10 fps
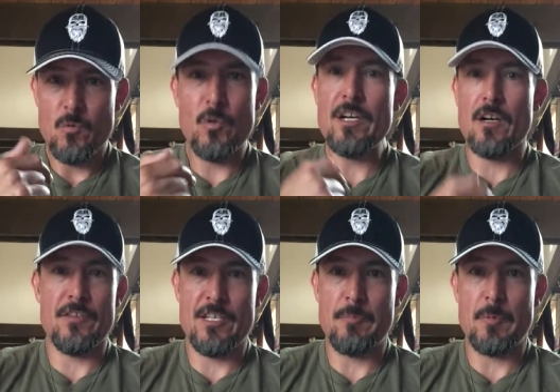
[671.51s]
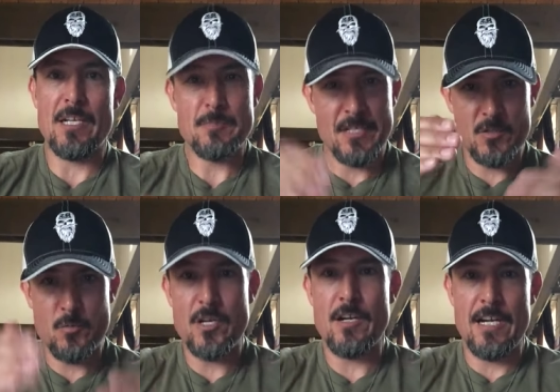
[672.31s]
We are the diplomats because
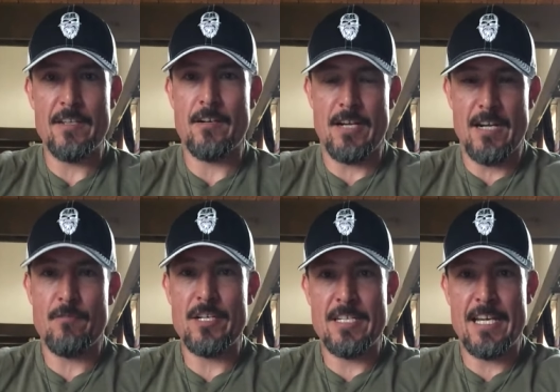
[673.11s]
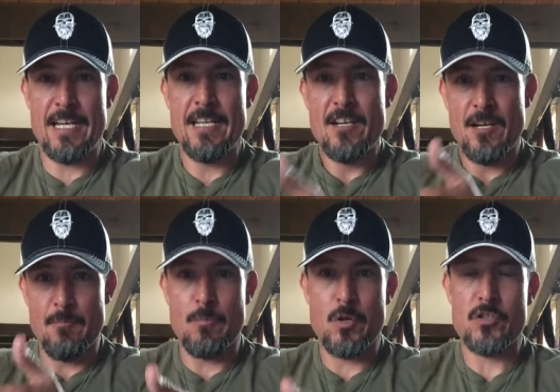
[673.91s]
we are in there every day,
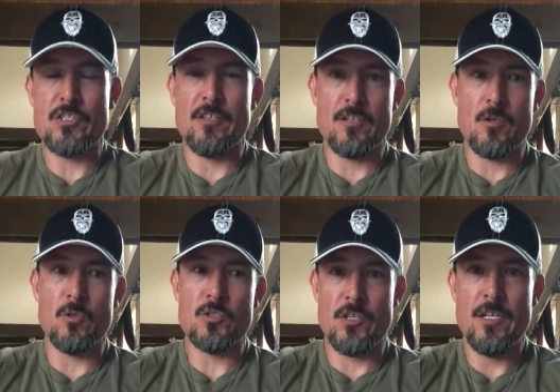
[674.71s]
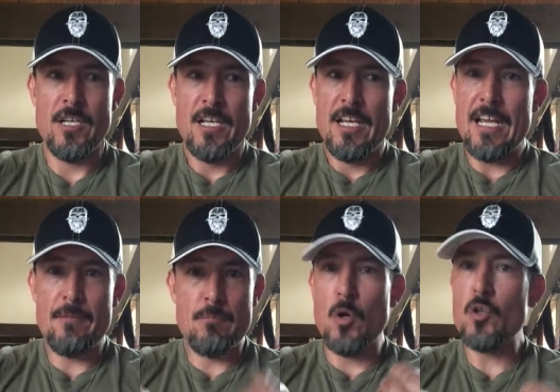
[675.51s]
immersed in their culture. And
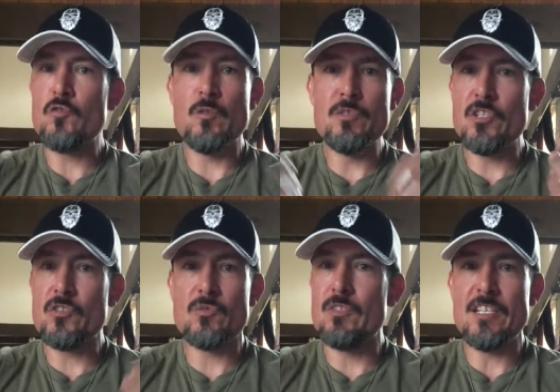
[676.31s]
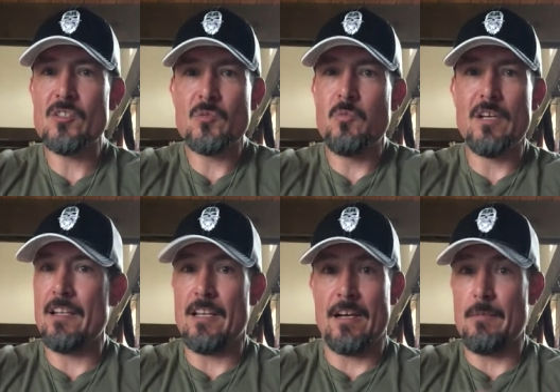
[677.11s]
and most of them just they just
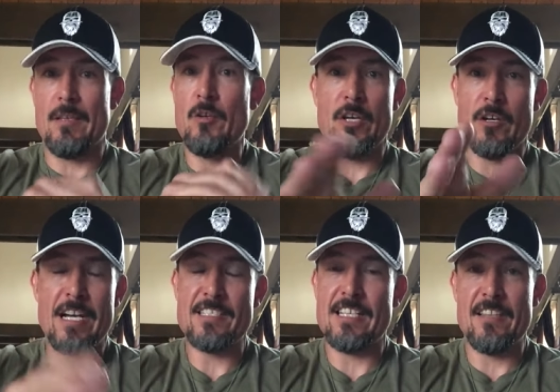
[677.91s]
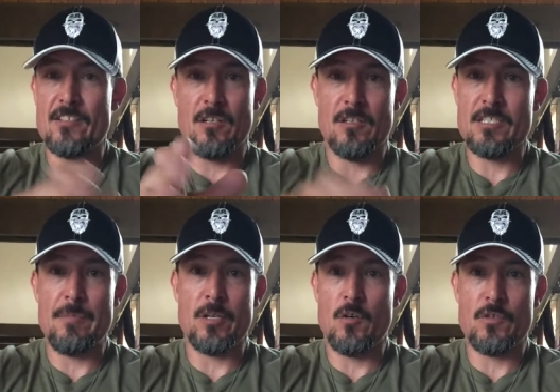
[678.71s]
you hear guys say this all the
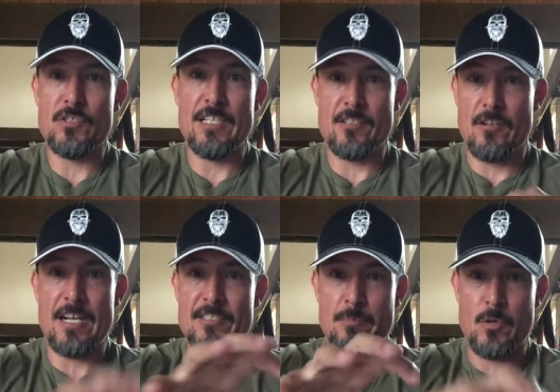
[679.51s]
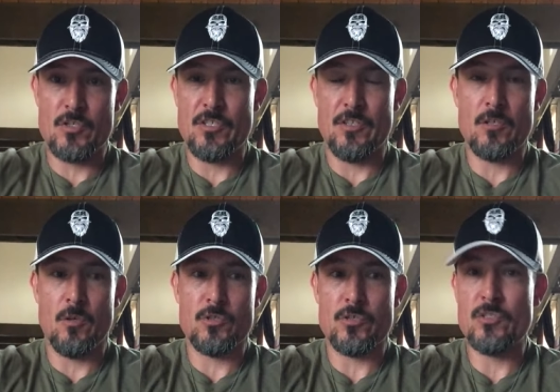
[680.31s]
time that go overseas that are actually immersed in the
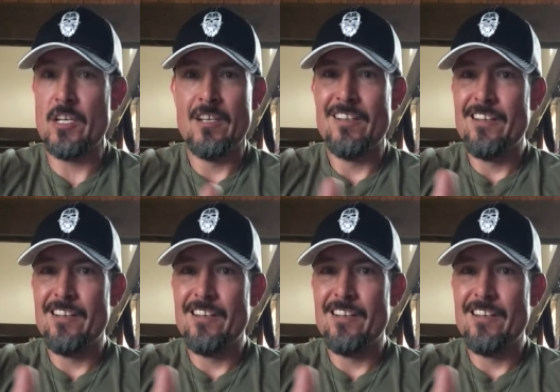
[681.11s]
cultures.